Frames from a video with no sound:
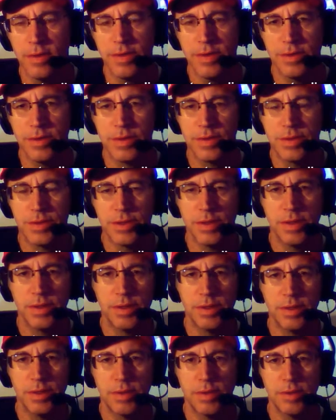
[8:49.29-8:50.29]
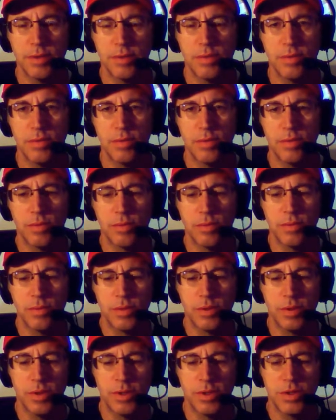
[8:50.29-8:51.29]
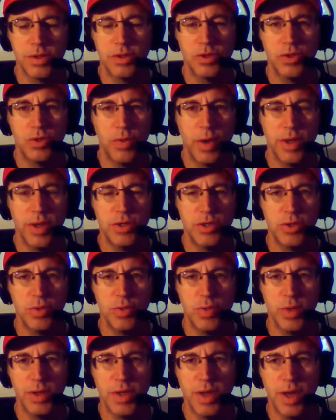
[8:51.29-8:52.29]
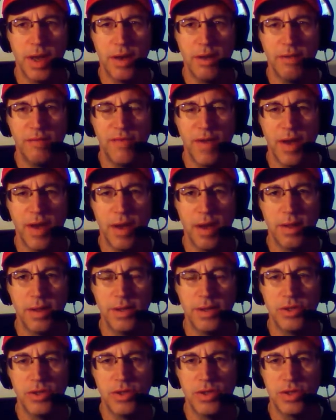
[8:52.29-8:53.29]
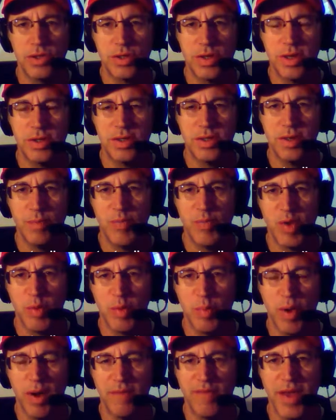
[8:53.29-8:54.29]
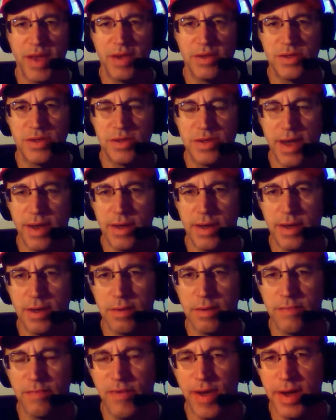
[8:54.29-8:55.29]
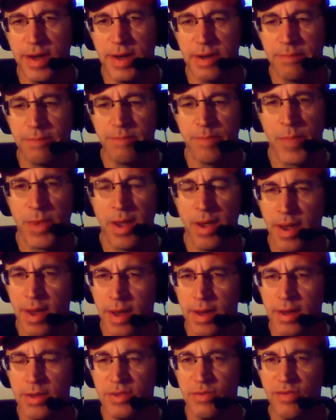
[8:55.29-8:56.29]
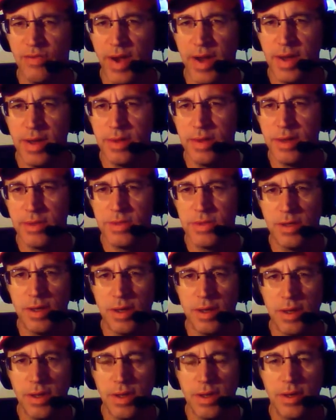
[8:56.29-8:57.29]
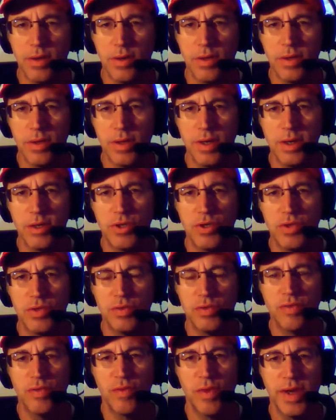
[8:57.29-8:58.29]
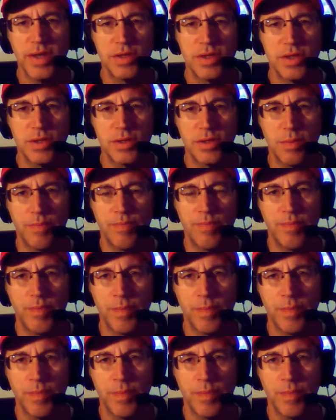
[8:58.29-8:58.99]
This situation with the NFL is just a symptom of that fighting. And it's a fighting that's dealing the issues of racism.